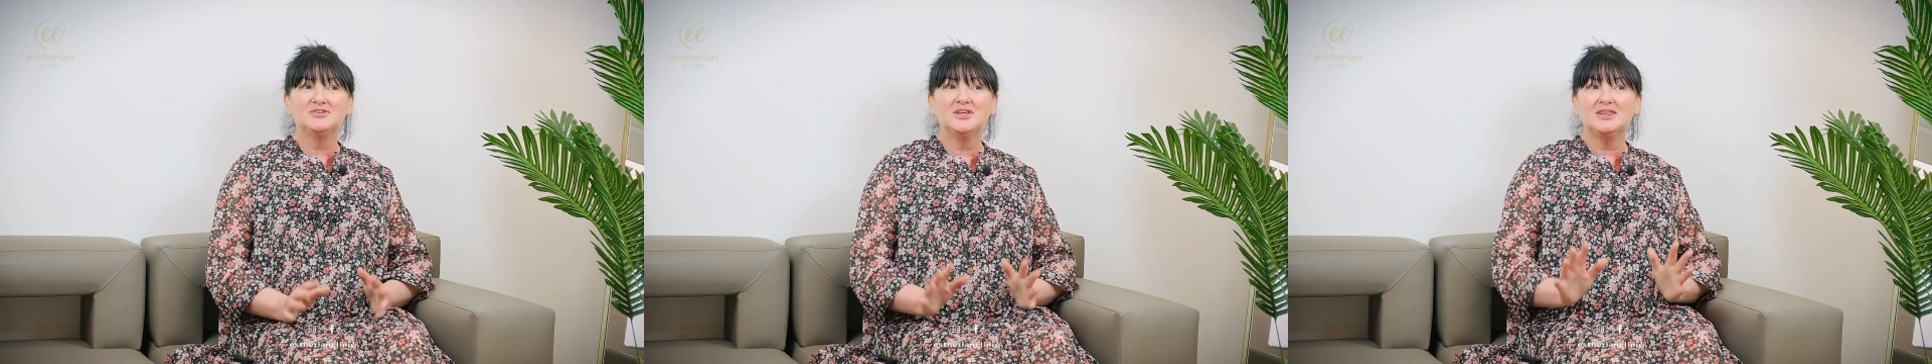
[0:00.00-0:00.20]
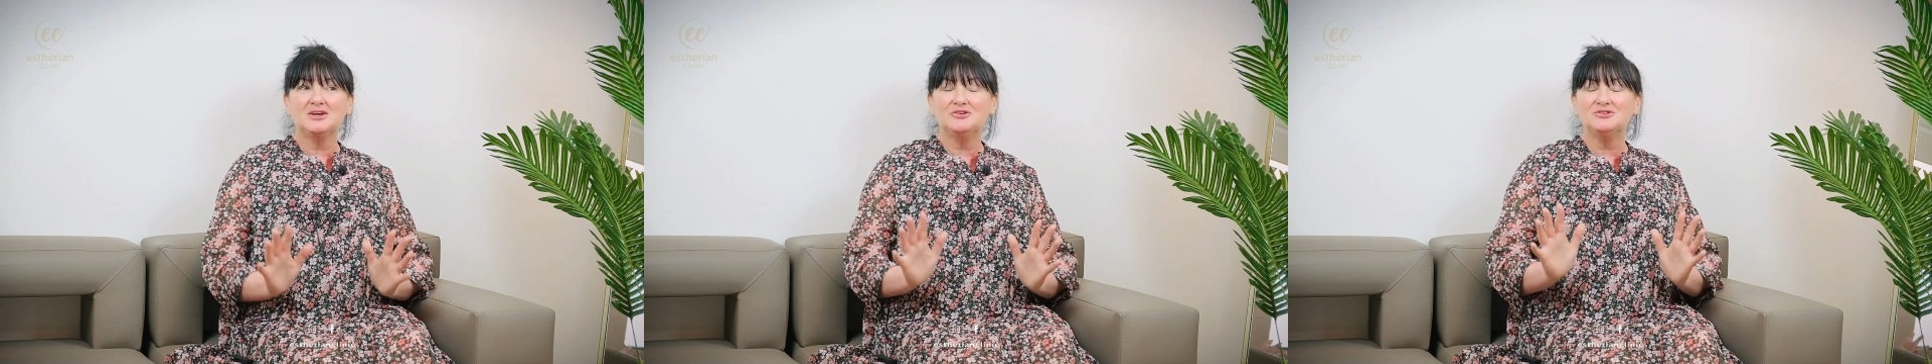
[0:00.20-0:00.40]

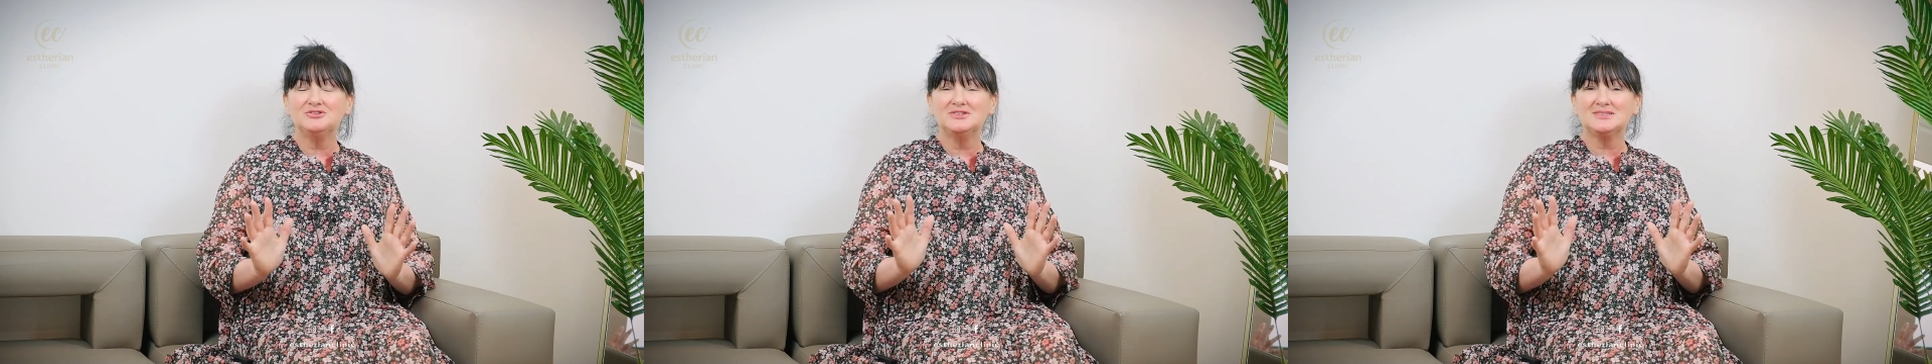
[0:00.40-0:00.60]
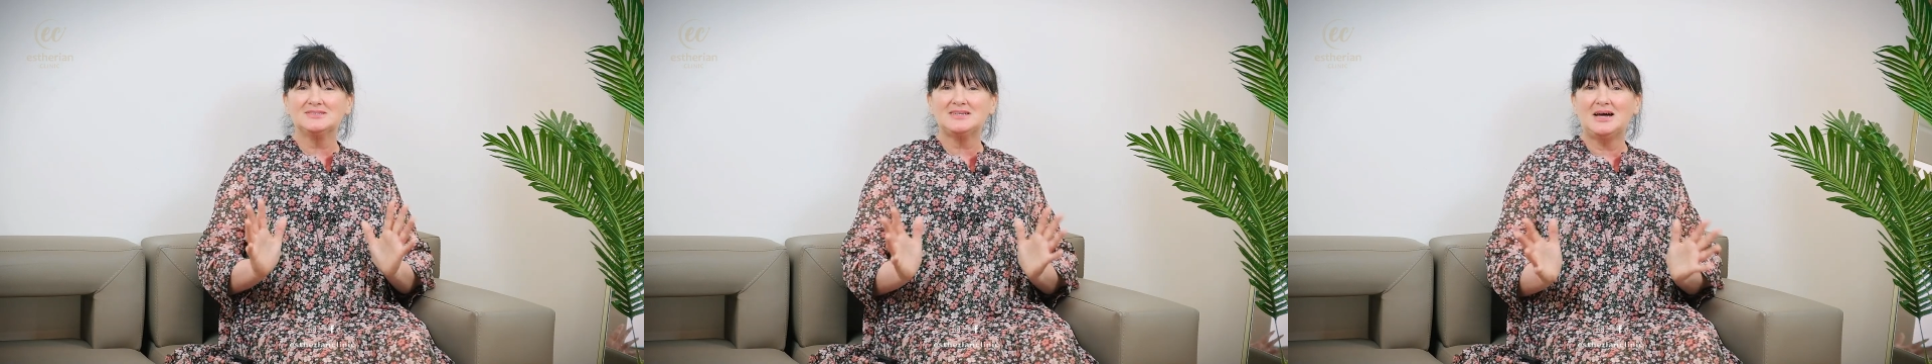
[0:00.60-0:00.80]
so they can
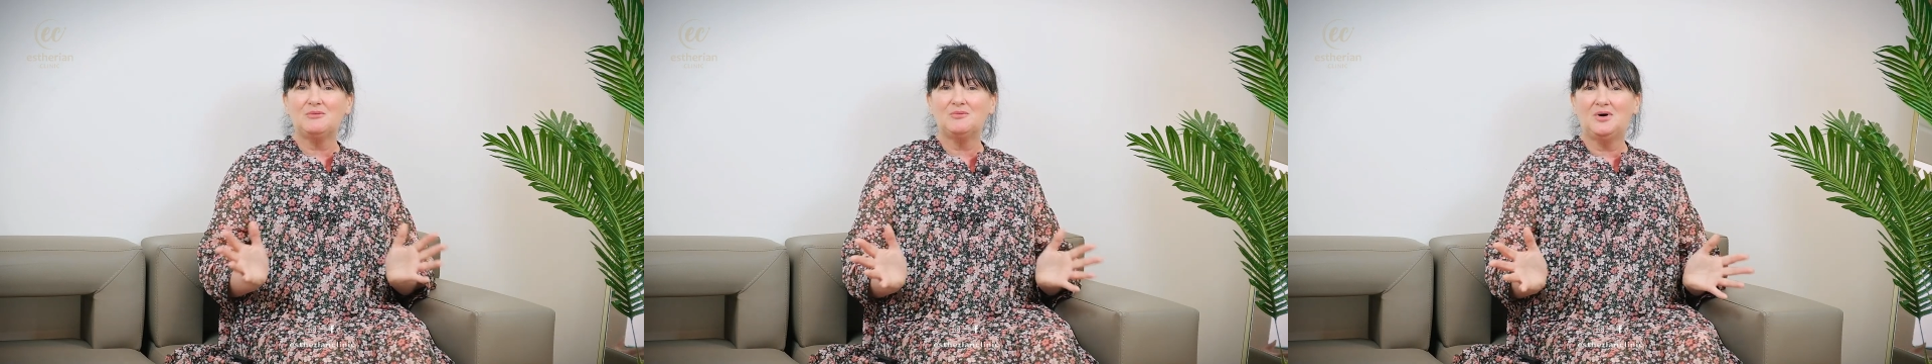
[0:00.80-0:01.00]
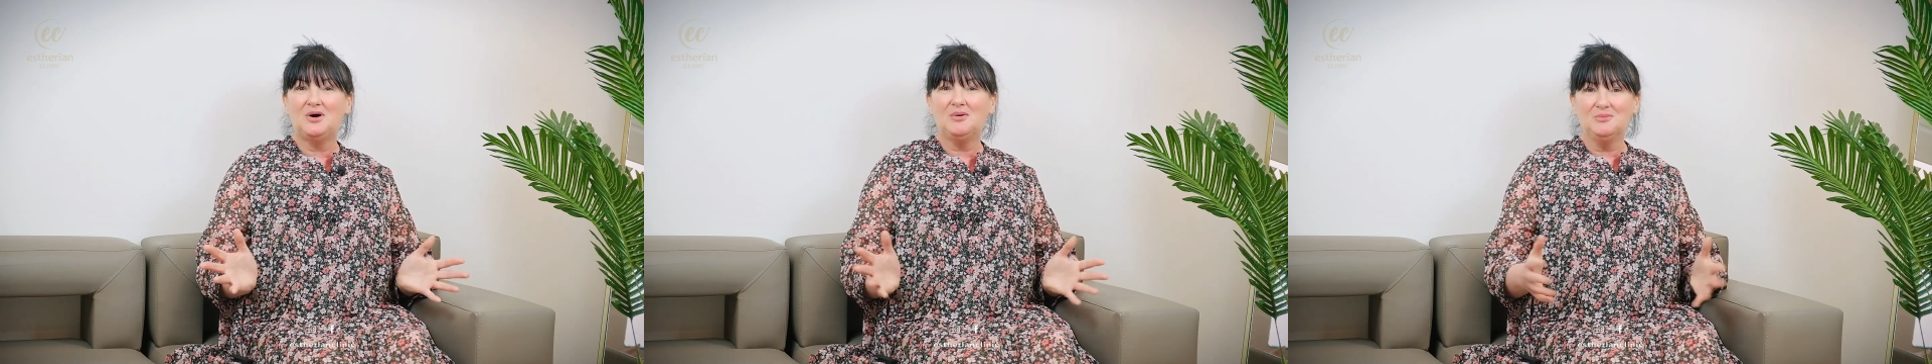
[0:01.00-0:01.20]

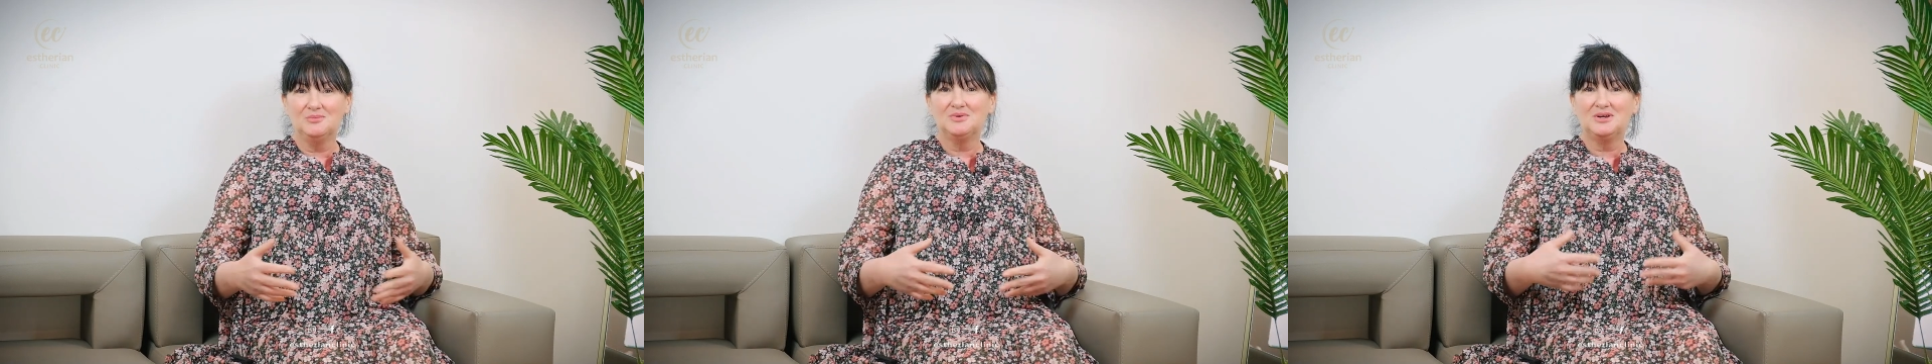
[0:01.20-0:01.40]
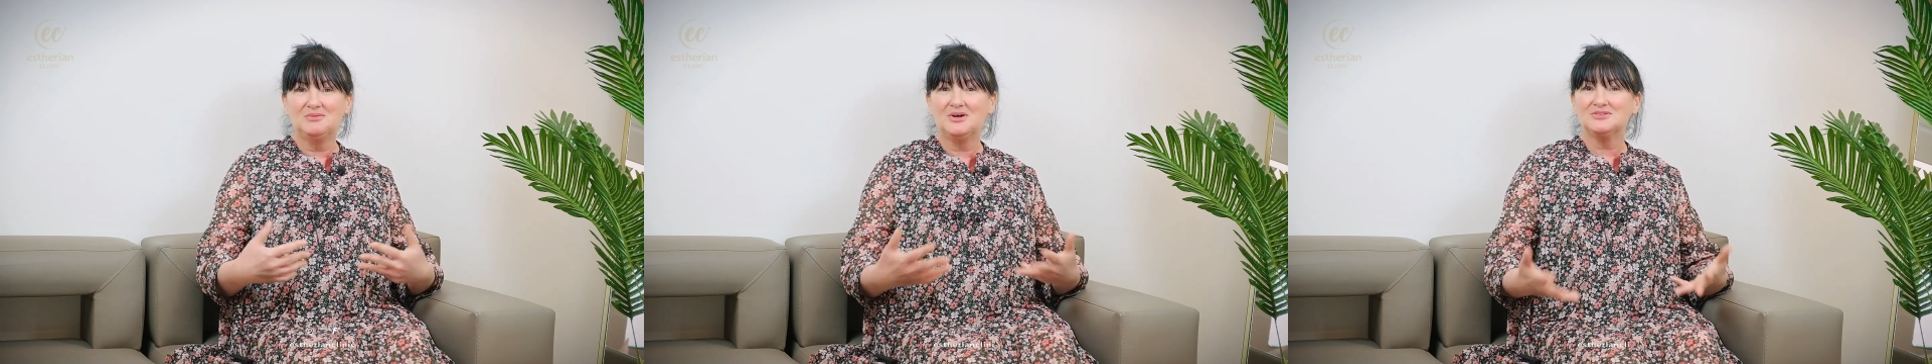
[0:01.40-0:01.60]
understand what
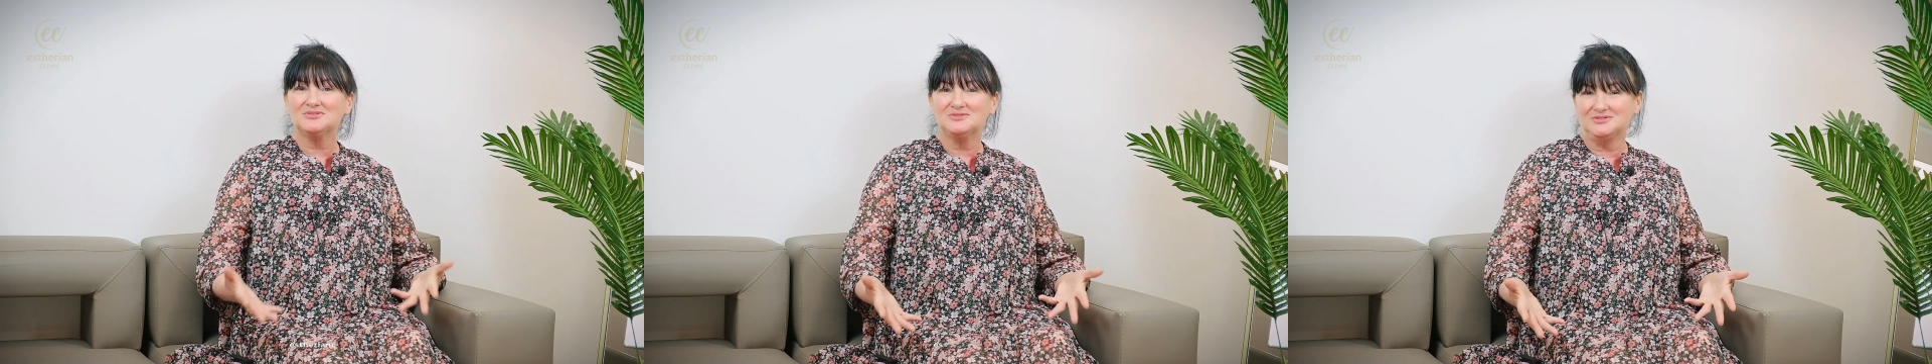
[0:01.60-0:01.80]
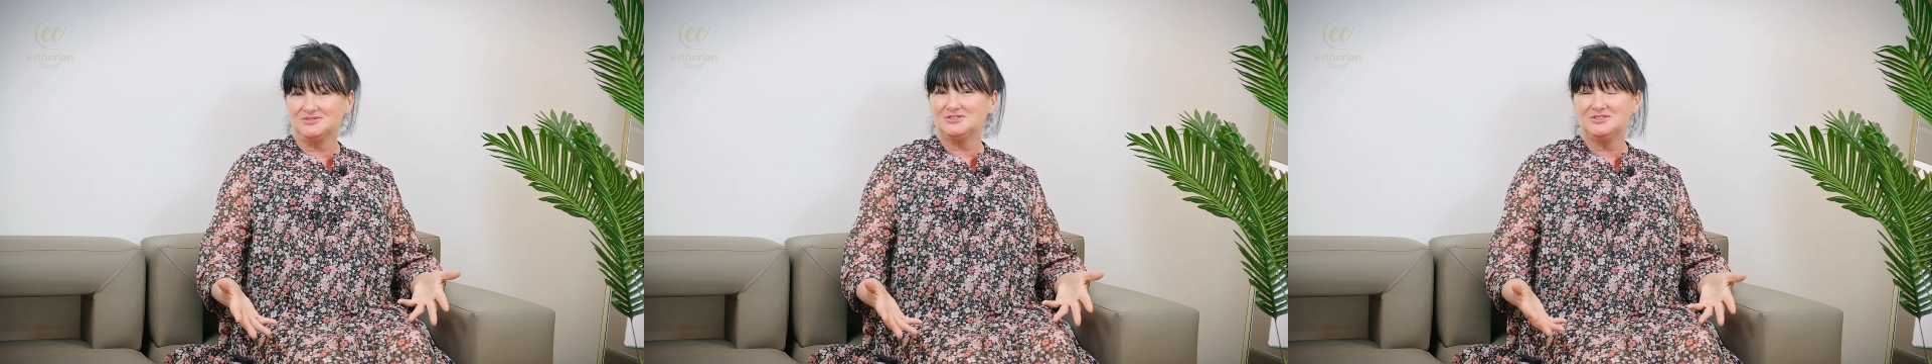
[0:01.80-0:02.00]
we
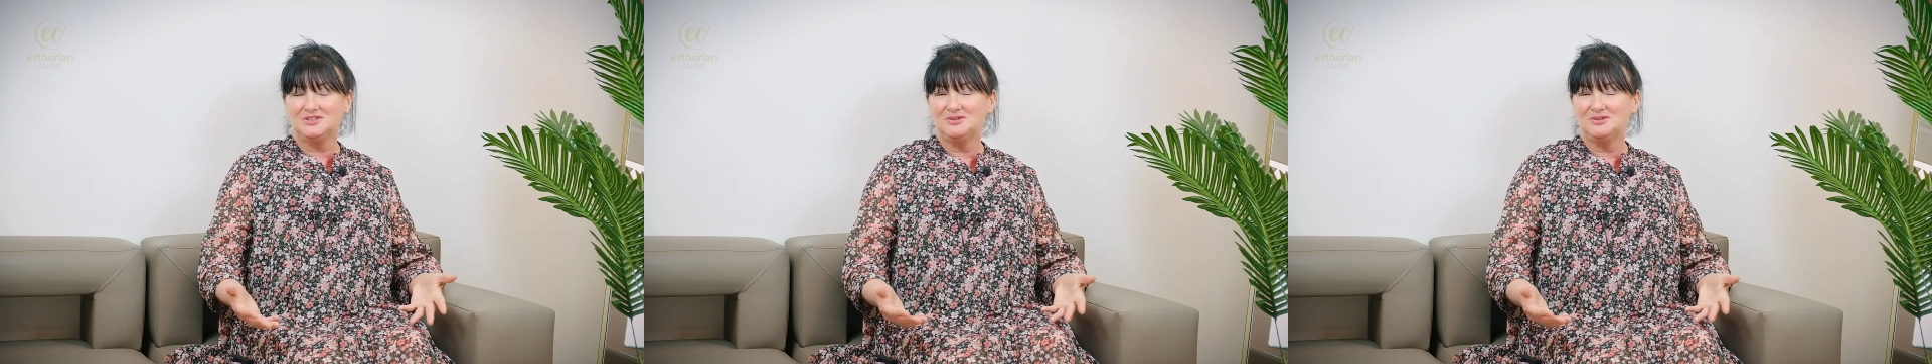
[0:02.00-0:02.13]
want to